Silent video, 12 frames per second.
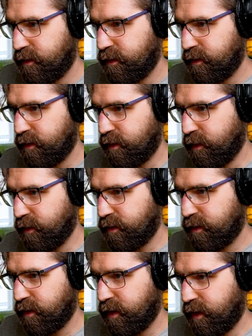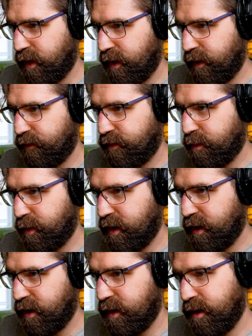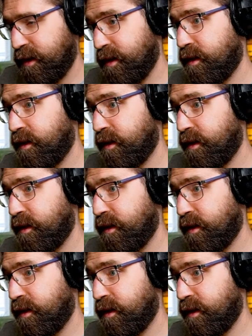So it's gonna have to be...